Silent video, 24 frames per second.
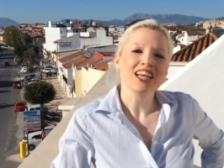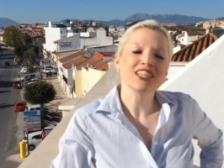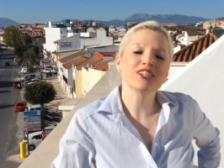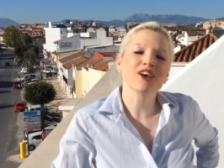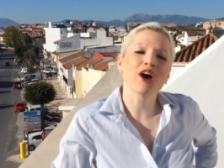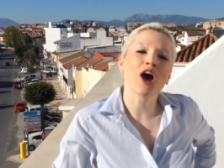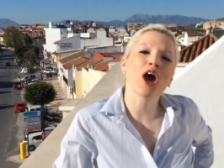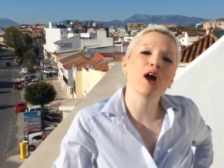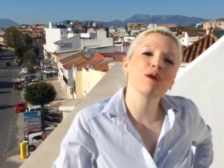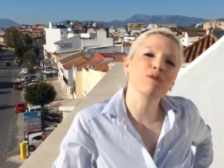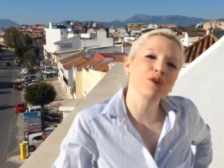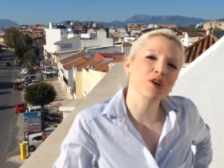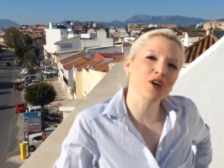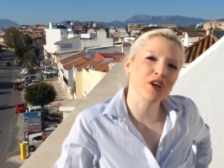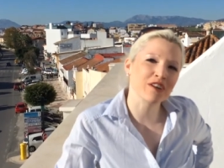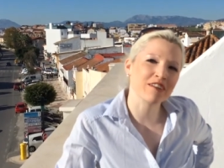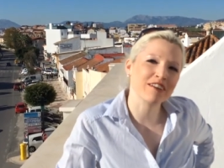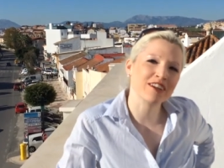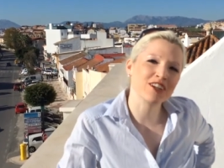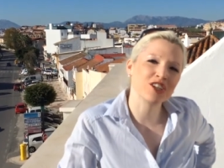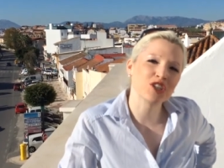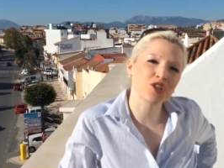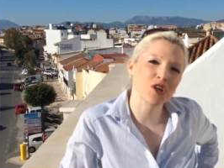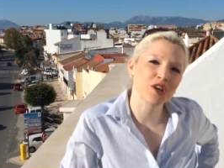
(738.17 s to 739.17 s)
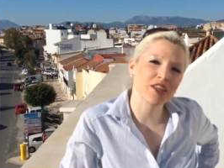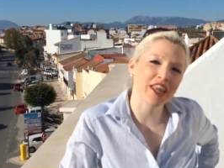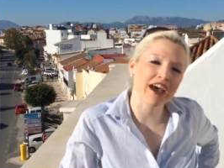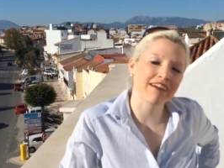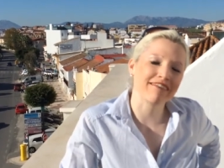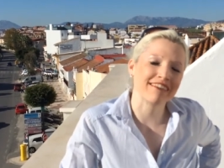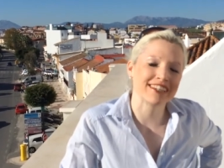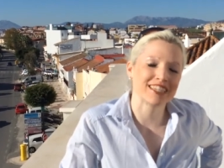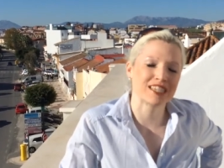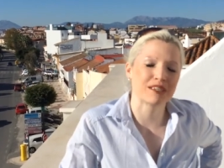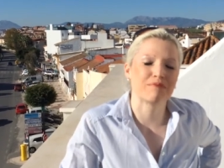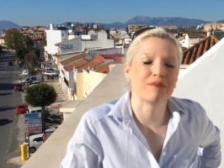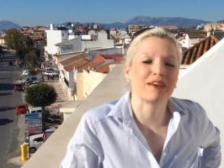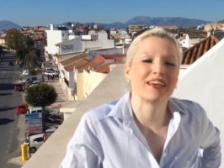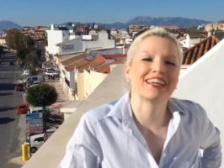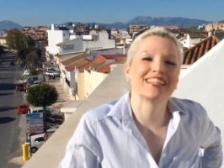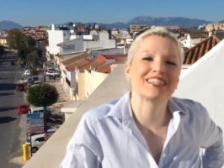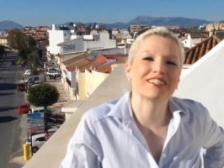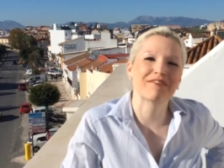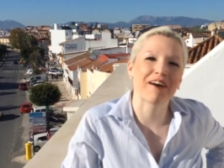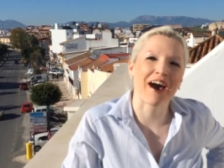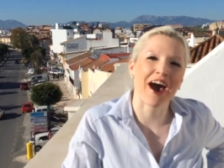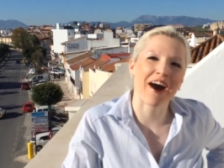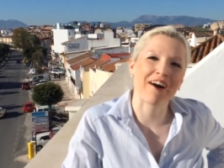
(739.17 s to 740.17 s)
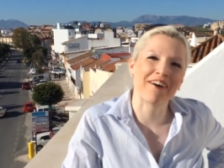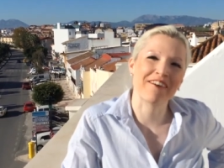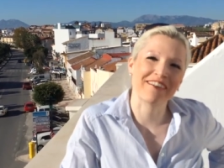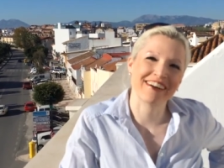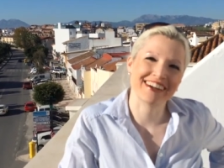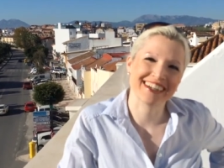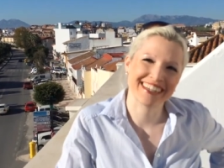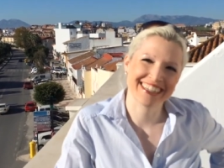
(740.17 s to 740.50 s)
So I hope you're going to enjoy that recipe as well.